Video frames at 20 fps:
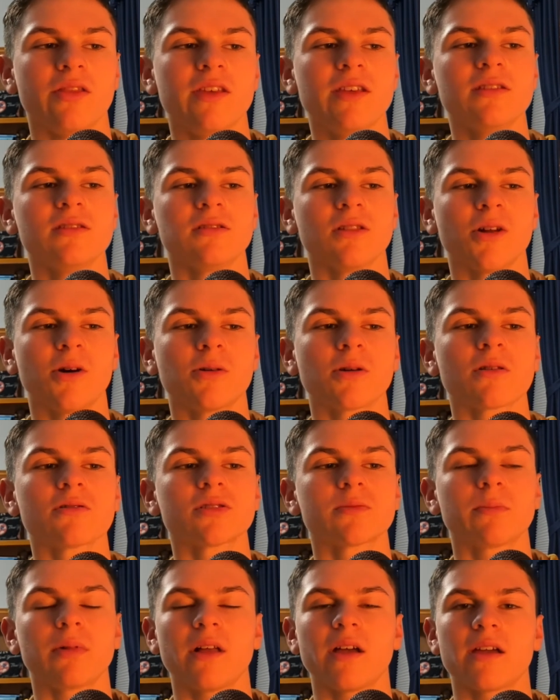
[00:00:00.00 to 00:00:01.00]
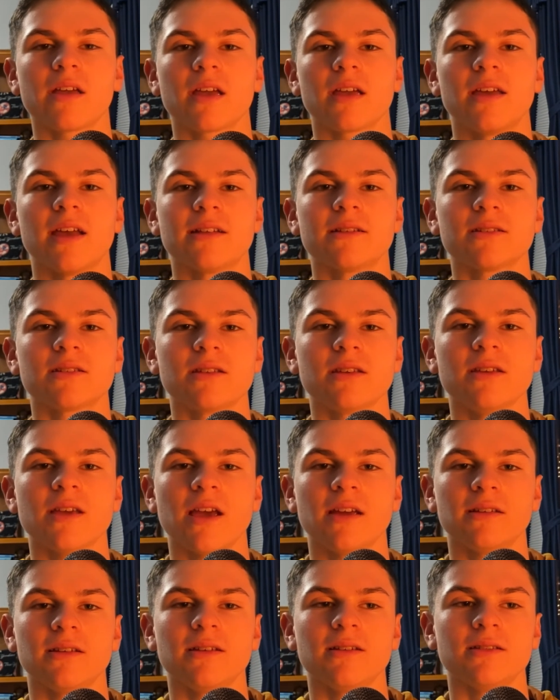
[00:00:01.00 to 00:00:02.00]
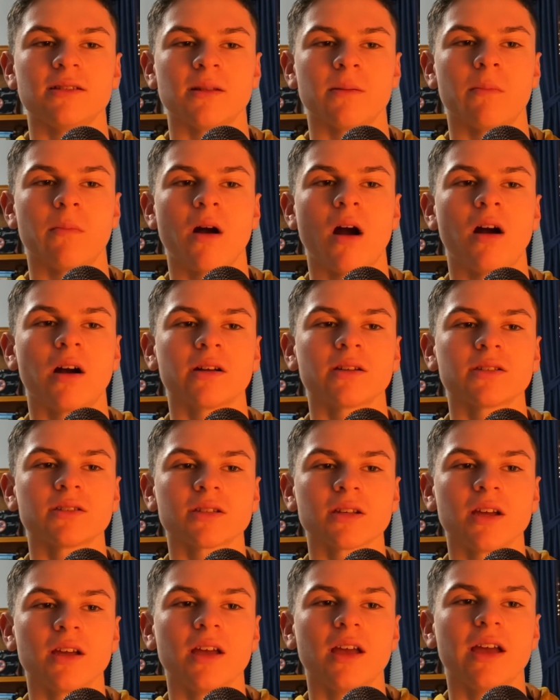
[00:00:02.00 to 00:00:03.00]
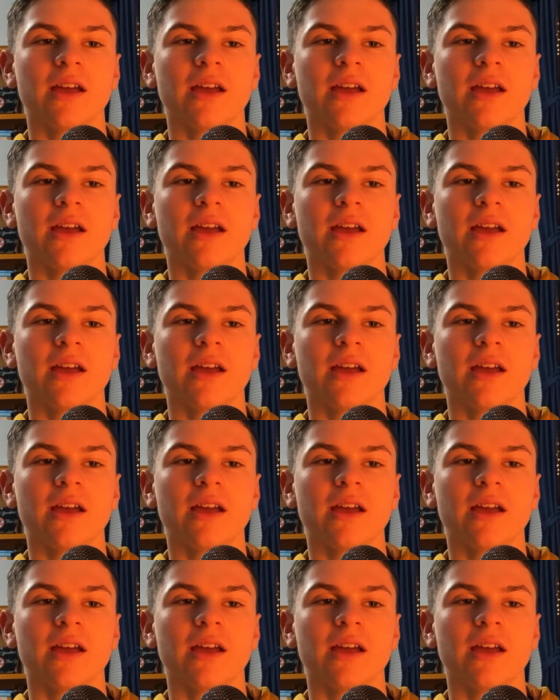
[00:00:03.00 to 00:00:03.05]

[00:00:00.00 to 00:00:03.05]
these logos playing against the Yankees in the Bronx,